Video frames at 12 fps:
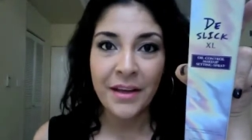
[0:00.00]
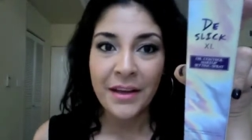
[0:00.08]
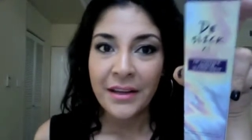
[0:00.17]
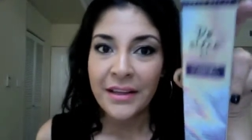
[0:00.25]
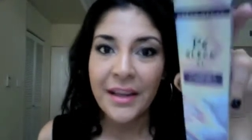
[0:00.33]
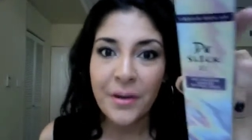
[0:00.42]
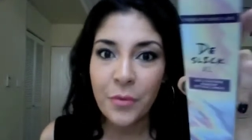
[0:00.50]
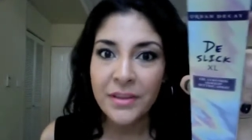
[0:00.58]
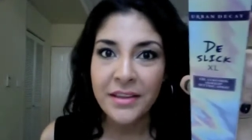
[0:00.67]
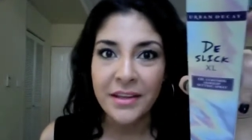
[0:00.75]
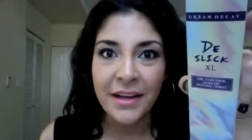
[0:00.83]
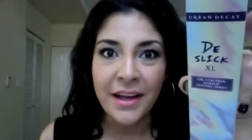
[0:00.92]
Like,
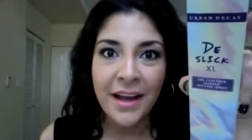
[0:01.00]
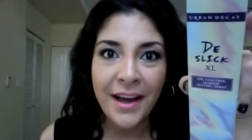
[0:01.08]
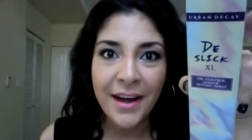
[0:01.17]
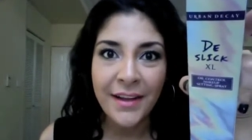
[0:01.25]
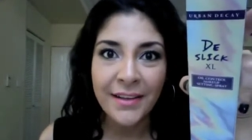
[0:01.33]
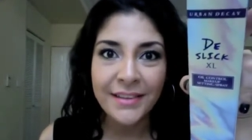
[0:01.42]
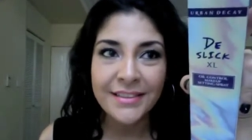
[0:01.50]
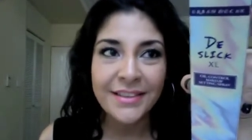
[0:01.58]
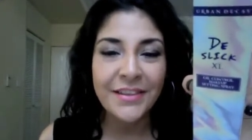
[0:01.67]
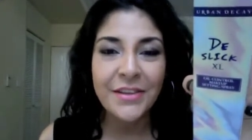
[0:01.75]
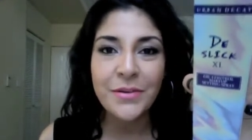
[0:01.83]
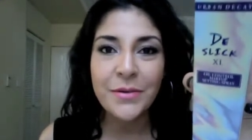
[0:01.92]
what the hell?
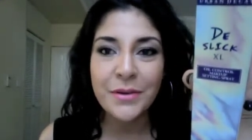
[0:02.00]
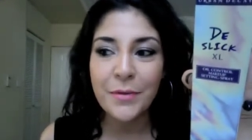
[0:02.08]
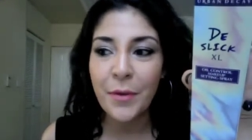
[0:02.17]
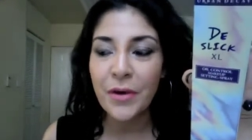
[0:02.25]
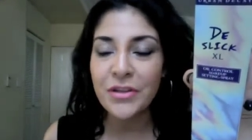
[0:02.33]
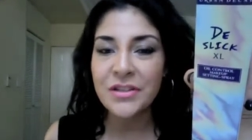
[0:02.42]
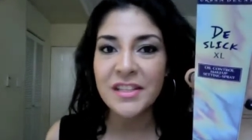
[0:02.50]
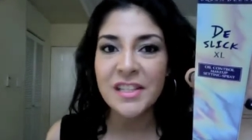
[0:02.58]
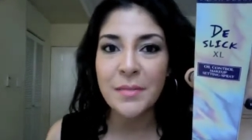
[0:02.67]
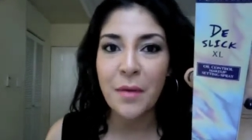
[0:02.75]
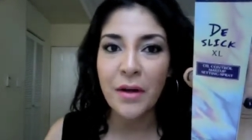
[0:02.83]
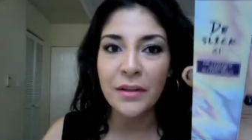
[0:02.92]
Dude, you, you purchase a
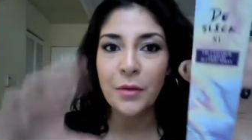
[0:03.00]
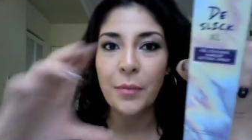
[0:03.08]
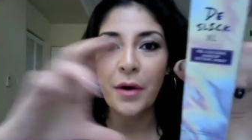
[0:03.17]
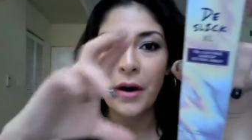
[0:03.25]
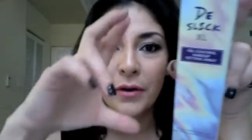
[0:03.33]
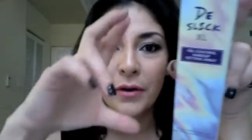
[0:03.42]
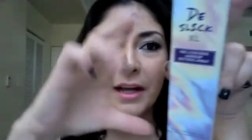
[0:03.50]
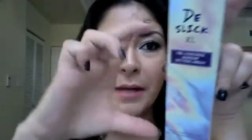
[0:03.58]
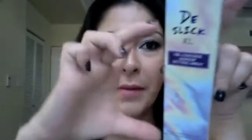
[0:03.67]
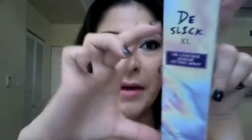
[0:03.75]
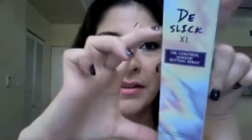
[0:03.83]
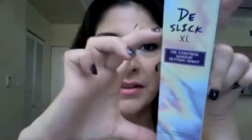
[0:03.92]
small little bottle, like
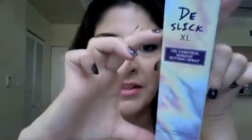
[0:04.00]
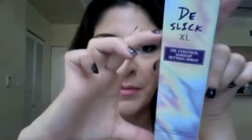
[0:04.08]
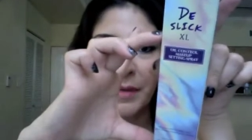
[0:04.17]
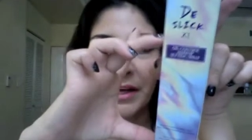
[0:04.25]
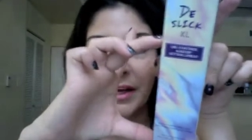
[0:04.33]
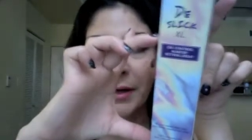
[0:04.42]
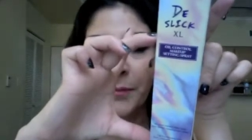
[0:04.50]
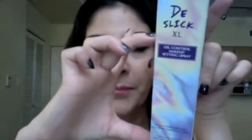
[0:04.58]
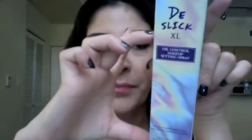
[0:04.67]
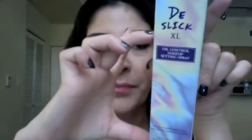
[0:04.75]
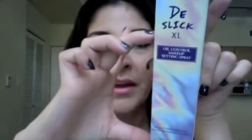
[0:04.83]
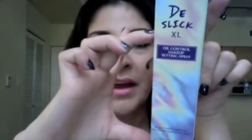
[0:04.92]
about this big,
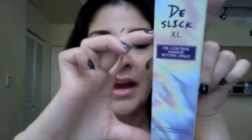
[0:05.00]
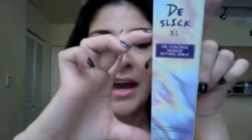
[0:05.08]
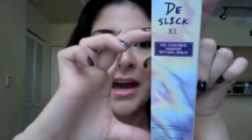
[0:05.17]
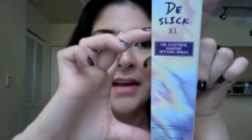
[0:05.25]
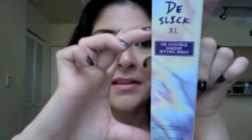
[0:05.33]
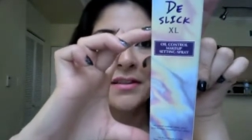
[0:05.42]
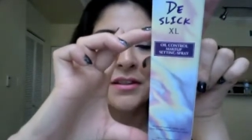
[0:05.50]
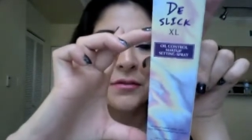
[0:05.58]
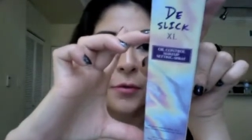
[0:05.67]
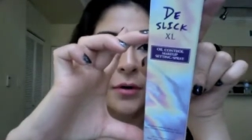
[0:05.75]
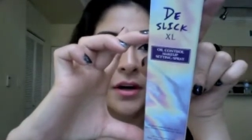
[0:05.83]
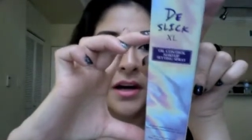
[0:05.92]
at
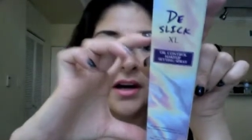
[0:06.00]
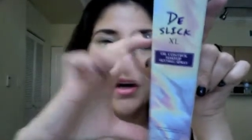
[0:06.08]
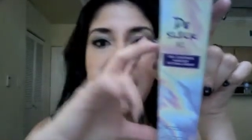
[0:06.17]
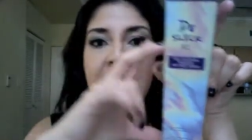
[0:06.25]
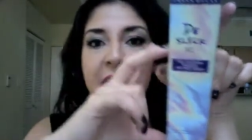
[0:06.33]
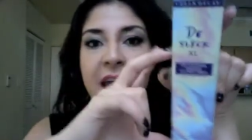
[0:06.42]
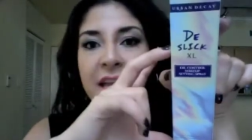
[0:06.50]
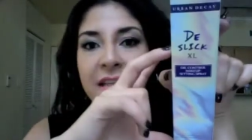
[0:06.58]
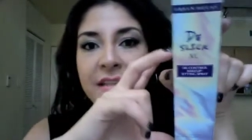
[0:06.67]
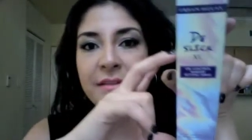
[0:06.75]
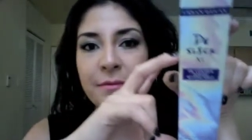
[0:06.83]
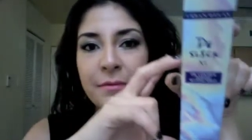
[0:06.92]
Sephora, and
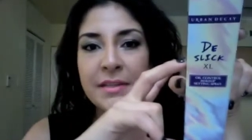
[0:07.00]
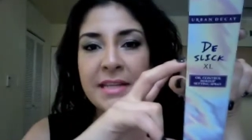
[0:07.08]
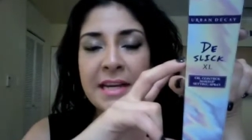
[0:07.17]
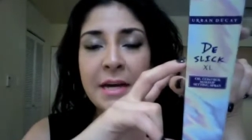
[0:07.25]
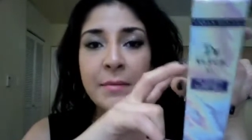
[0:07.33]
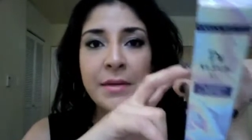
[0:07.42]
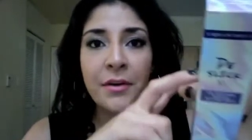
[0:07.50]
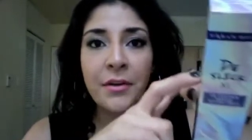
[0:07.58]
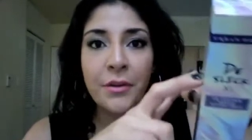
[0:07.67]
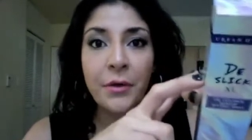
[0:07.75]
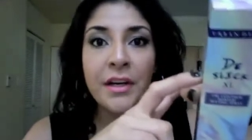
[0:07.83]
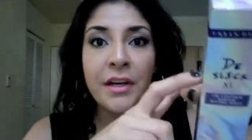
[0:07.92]
it's damn near
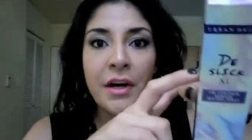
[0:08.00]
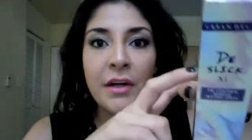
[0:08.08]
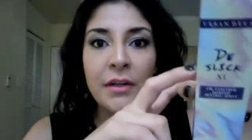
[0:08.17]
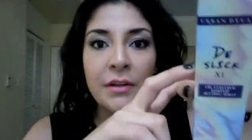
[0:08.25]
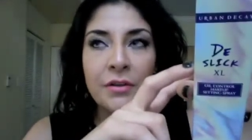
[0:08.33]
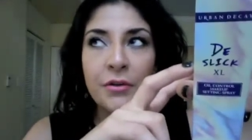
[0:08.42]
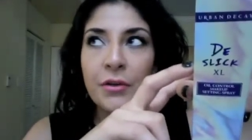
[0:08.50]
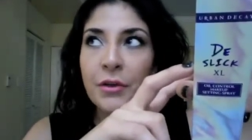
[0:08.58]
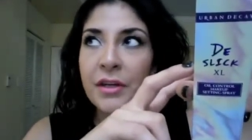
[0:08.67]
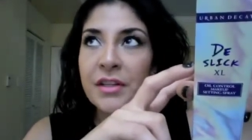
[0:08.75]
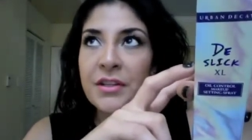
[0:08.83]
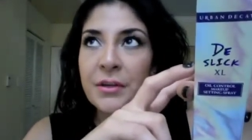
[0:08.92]
$30 or
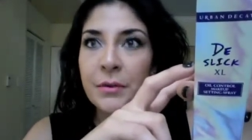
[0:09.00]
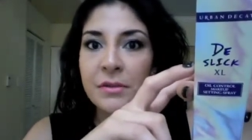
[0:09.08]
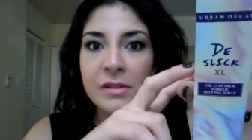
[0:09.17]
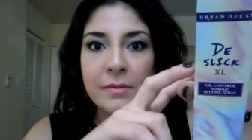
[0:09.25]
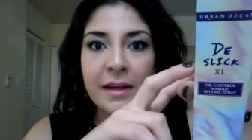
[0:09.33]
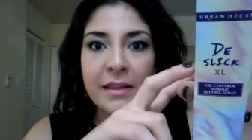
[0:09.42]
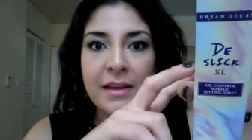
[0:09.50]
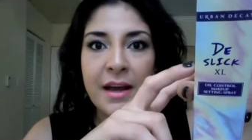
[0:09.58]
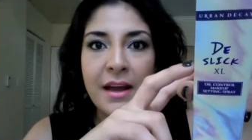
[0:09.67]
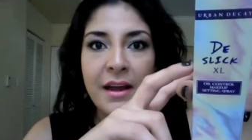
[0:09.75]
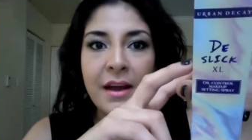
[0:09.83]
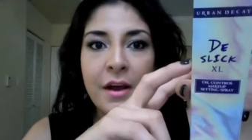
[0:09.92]
32 or something like
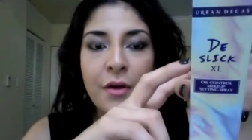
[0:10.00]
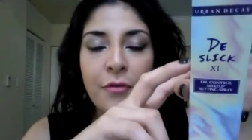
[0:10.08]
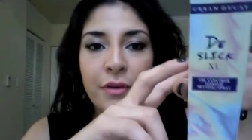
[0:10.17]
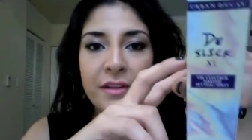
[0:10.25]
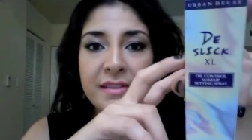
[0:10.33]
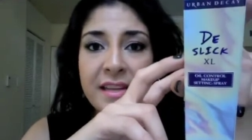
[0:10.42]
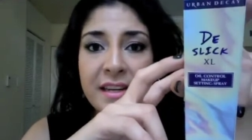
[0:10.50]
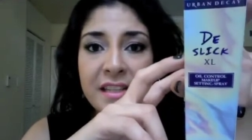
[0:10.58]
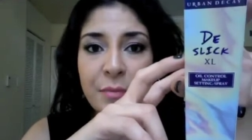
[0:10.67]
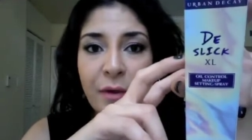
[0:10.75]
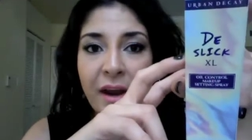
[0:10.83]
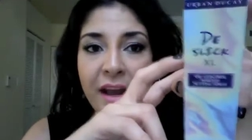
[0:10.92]
that for the setting
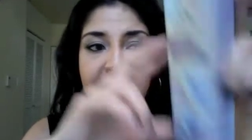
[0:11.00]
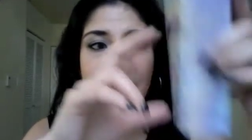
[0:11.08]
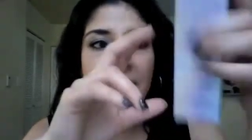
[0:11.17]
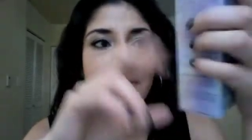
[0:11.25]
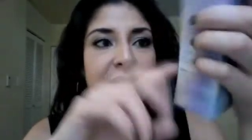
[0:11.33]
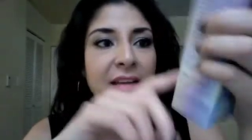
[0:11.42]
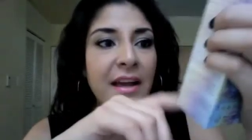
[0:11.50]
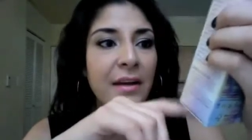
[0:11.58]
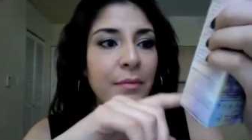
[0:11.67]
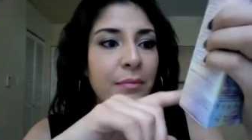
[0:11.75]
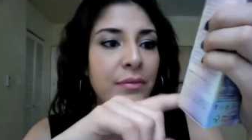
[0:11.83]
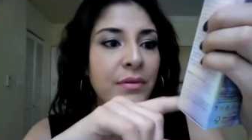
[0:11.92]
spray. And it's
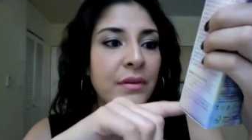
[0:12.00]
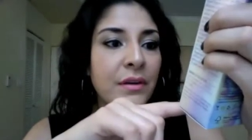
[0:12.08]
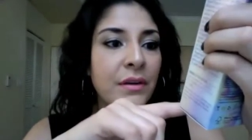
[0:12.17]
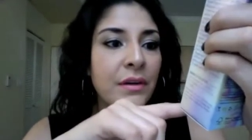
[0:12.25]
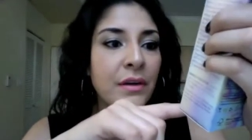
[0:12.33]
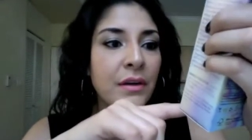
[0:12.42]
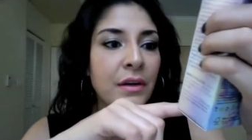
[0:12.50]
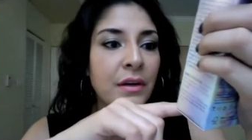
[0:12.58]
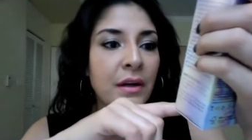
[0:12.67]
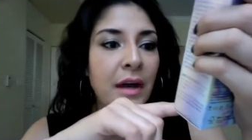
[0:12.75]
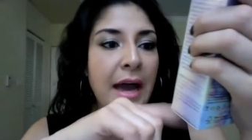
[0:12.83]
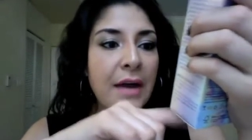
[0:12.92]
like
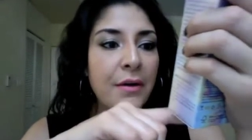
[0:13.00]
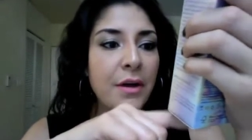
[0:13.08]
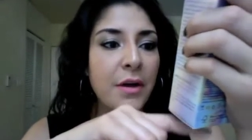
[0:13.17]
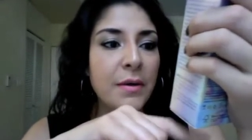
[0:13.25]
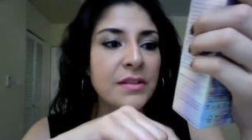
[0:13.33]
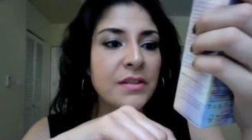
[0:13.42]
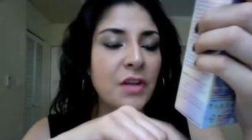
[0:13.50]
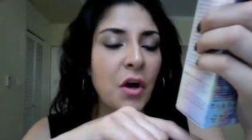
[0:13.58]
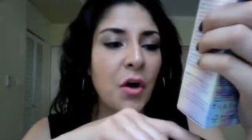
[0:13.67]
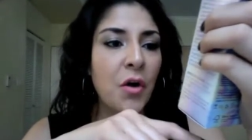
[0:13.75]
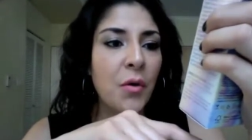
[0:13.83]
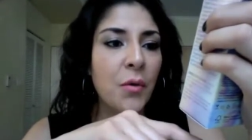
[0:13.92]
I don't know. It's
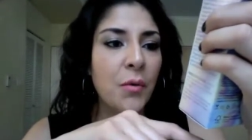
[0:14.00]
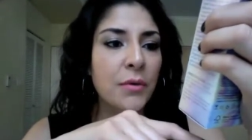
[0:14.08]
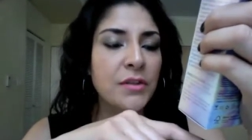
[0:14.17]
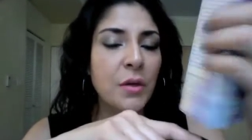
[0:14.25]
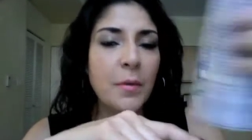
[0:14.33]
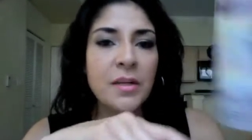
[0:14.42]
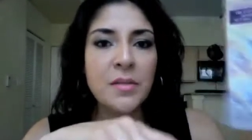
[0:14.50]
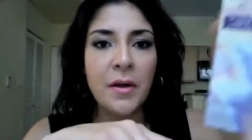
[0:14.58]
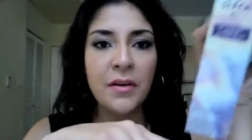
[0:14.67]
so so much smaller